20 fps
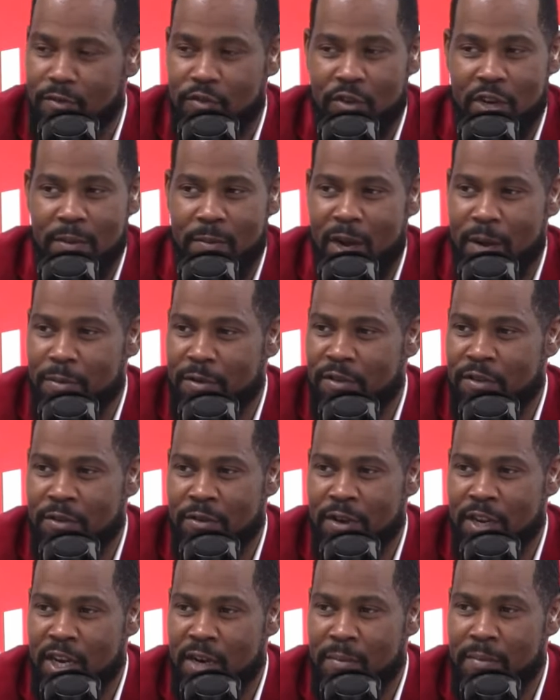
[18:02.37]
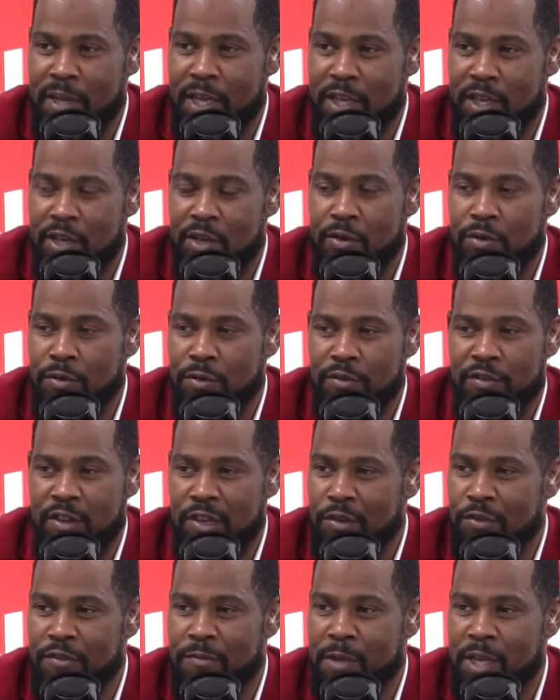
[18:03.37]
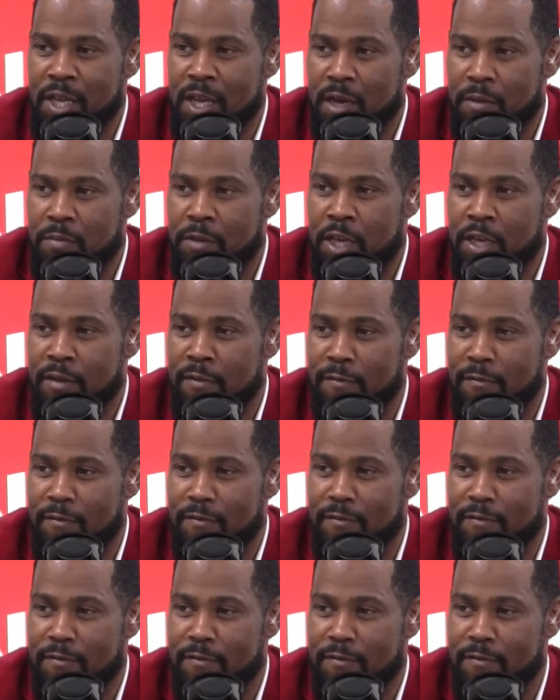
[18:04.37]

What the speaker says: dream opportunity to be used. Use me up, Keith.